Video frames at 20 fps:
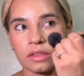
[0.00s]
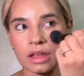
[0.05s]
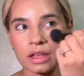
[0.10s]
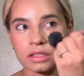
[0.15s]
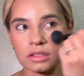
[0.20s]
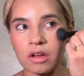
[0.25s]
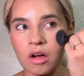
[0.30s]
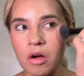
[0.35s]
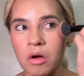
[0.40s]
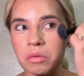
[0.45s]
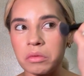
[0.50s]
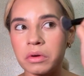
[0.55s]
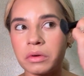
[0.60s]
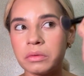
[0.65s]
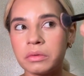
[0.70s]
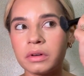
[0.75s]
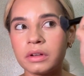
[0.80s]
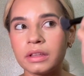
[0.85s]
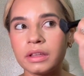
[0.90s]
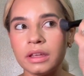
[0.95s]
That's all we're
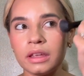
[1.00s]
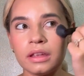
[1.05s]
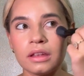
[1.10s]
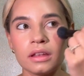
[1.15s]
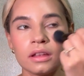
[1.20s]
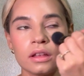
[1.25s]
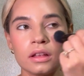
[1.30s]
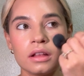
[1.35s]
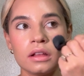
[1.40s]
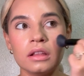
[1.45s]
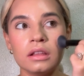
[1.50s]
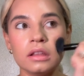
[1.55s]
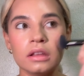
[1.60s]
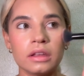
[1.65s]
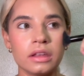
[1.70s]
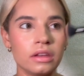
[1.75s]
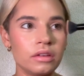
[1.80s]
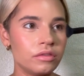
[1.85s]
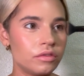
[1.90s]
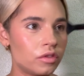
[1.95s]
really
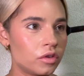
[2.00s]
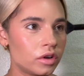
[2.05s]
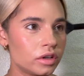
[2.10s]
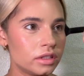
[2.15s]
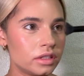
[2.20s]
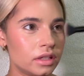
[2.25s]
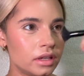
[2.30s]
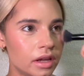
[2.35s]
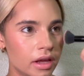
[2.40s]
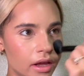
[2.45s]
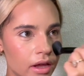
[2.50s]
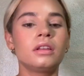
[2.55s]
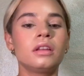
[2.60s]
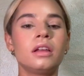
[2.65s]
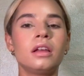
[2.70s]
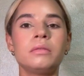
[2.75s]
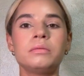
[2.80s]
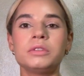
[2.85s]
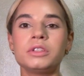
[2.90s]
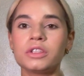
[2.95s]
looking for today.
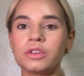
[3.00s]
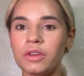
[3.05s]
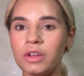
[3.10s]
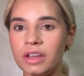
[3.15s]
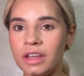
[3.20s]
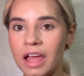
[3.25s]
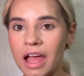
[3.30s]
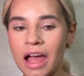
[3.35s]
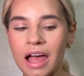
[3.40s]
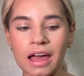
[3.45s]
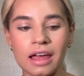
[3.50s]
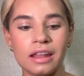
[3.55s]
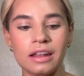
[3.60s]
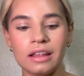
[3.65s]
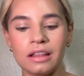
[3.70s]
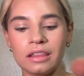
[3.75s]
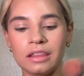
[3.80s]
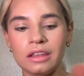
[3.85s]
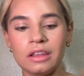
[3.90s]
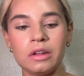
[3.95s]
I'm just going to add a
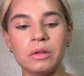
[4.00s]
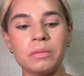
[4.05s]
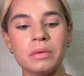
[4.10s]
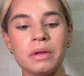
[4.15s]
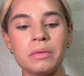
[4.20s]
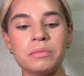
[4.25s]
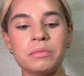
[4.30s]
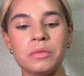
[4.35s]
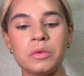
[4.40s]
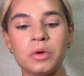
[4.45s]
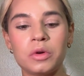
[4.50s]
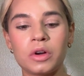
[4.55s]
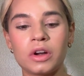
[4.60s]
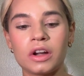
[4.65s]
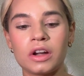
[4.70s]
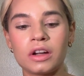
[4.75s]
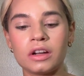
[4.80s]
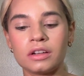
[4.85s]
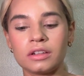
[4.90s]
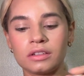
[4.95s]
little bit
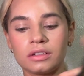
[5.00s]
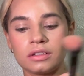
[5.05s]
more.